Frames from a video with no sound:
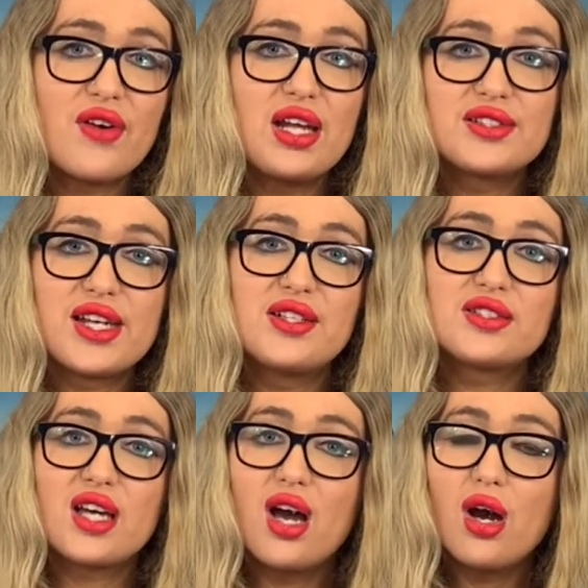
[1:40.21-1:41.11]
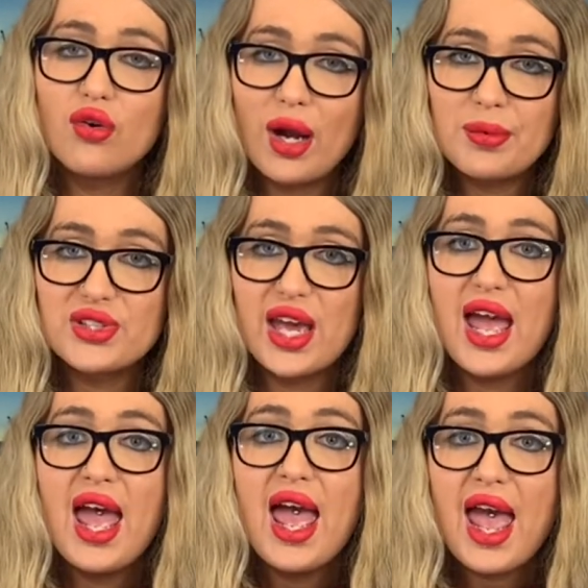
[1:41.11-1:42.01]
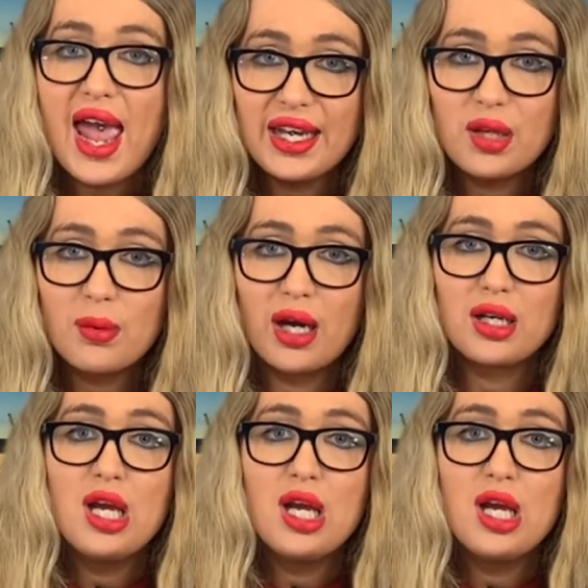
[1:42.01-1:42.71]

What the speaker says: intend to hurt or upset anyone